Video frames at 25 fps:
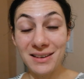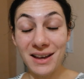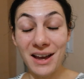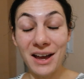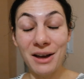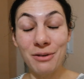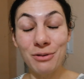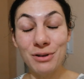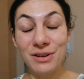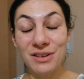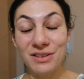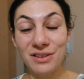
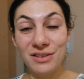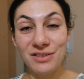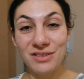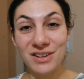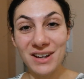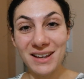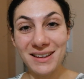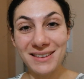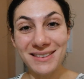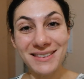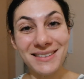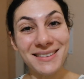I would
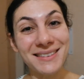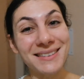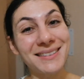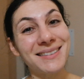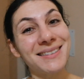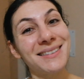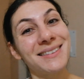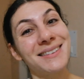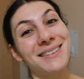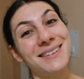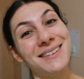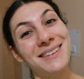suggest
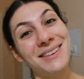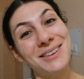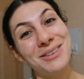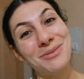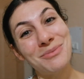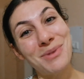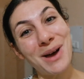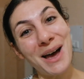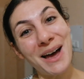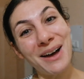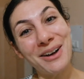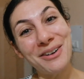to
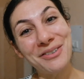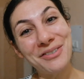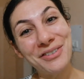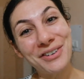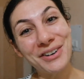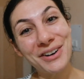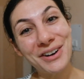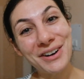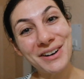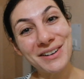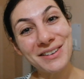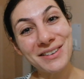smile
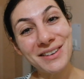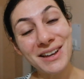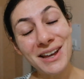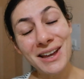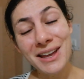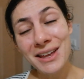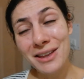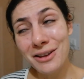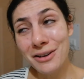first.